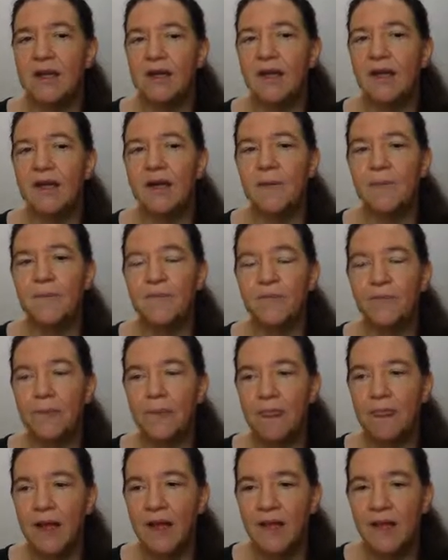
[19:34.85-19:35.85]

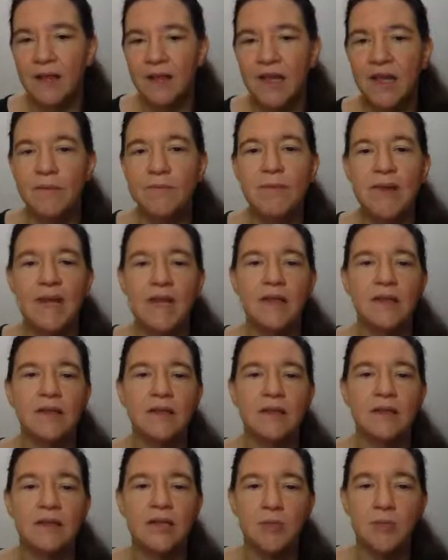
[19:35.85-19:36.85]
that make
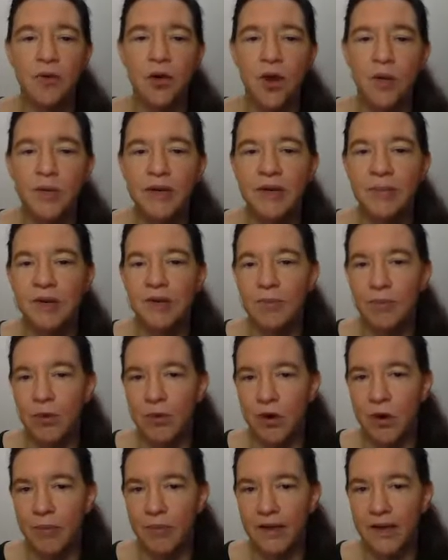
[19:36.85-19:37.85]
the deployment a bit more
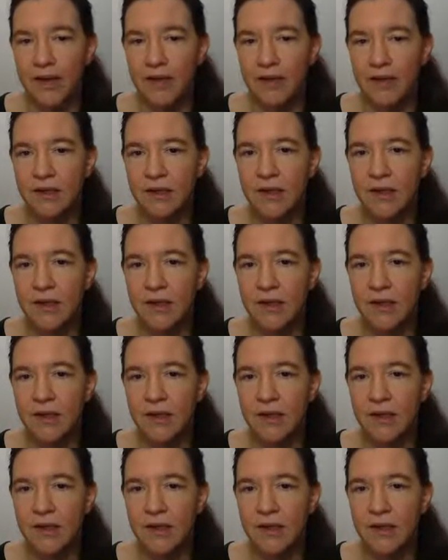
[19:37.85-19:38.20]
complicated.